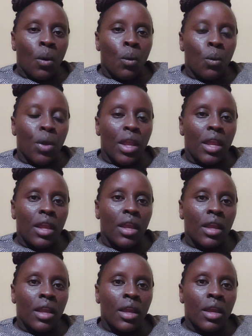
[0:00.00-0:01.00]

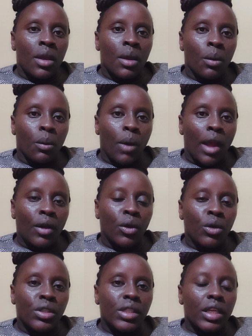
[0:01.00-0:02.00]
we were
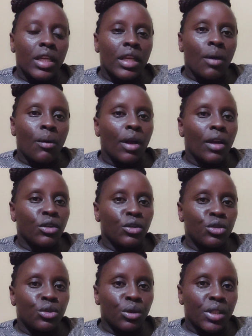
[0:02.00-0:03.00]
not in our
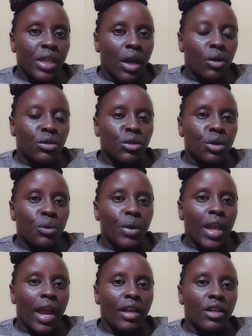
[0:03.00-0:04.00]
usual town, so we
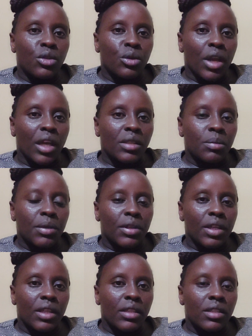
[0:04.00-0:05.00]
had to
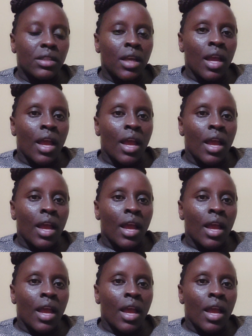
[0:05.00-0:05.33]
experience